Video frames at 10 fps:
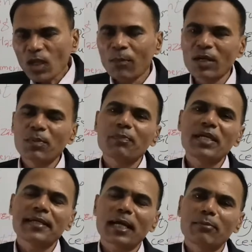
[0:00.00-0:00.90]
But
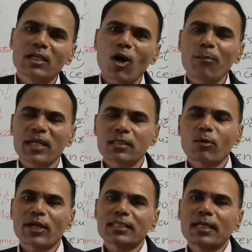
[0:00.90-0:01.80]
PPE can be complex.
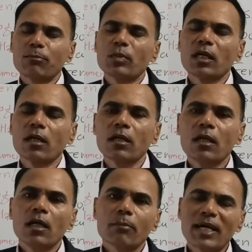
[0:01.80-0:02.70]
For
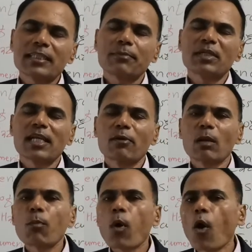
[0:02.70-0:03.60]
example, biosafety
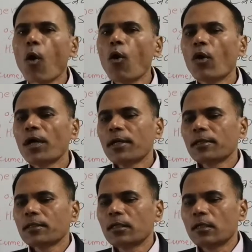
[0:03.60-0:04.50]
level
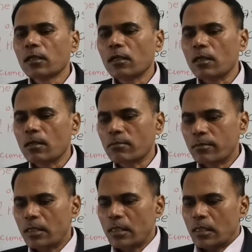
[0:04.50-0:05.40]
4,
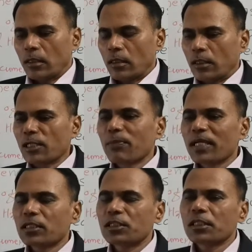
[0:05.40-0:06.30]
the
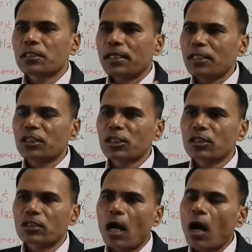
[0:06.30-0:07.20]
infectious
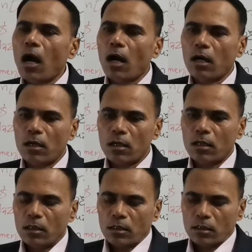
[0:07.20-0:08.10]
agents
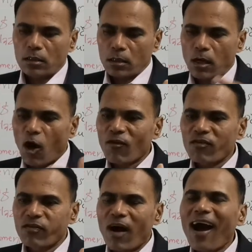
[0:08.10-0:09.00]
are
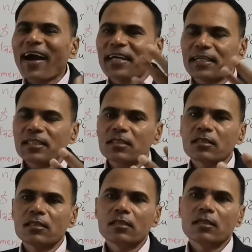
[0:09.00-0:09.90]
of high
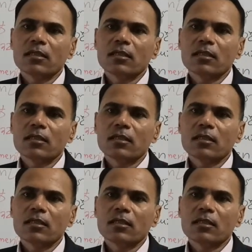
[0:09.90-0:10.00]
risk,